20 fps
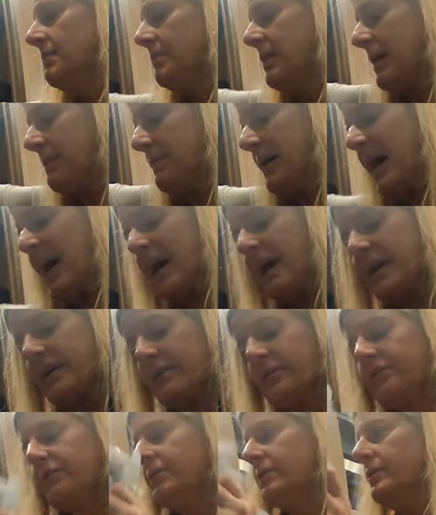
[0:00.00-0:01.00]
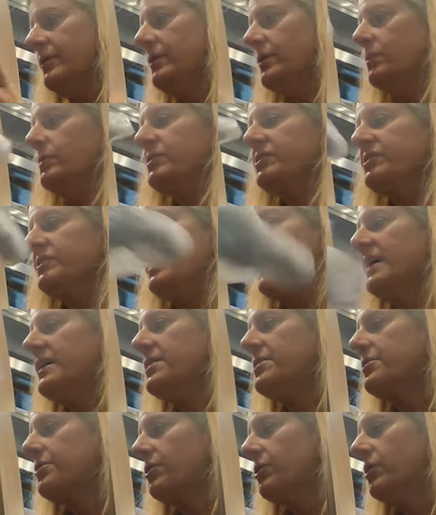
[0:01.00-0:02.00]
my bags will stay
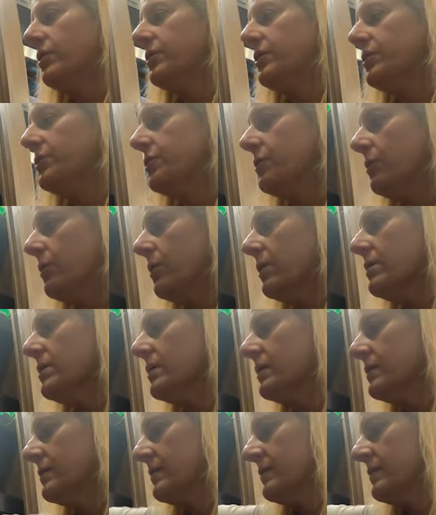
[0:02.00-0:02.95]
here on the door.